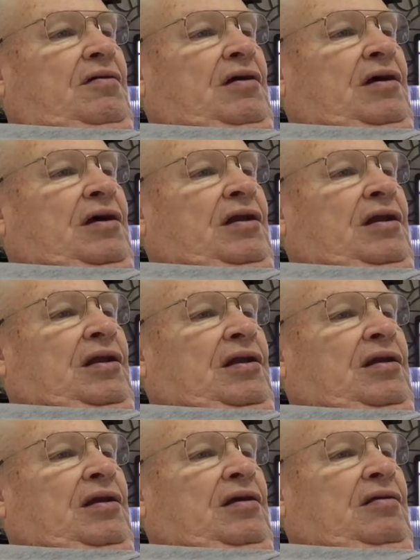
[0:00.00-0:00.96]
and
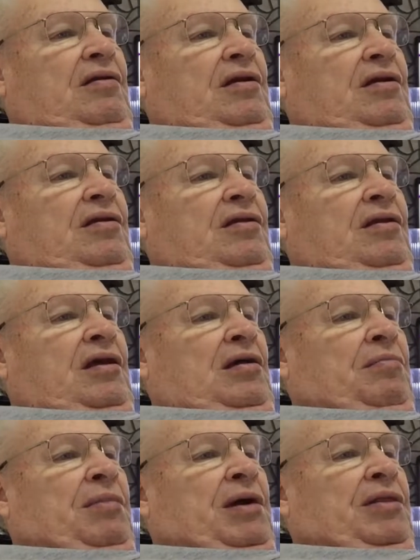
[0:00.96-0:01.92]

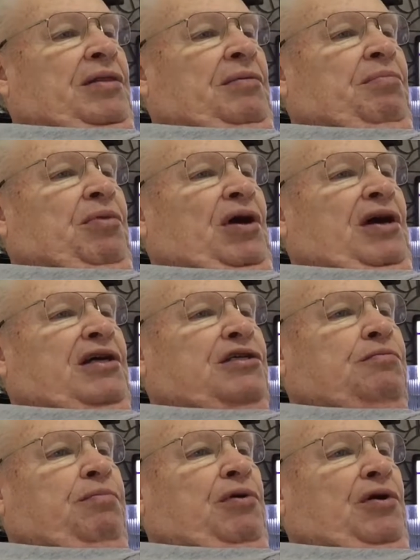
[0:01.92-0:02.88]
the
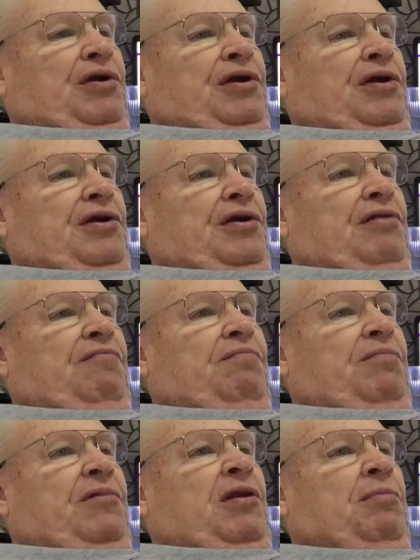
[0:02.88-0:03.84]
price per year
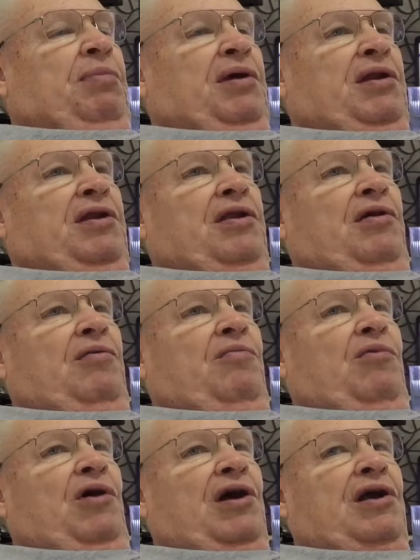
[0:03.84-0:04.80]
depended
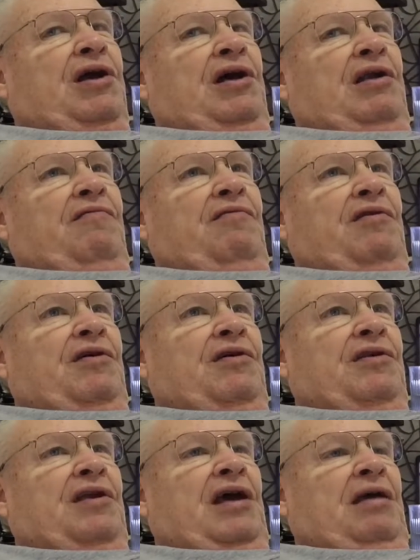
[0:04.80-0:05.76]
on what kind of
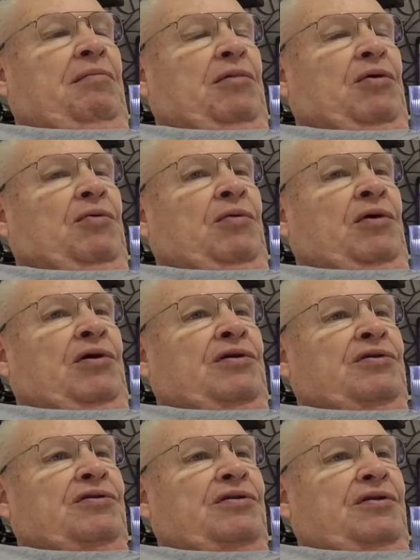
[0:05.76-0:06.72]
a name it
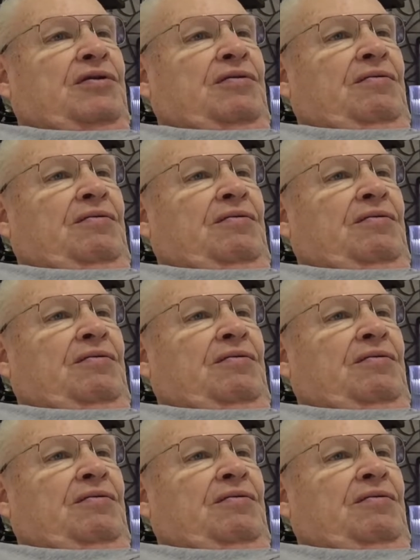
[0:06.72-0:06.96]
was.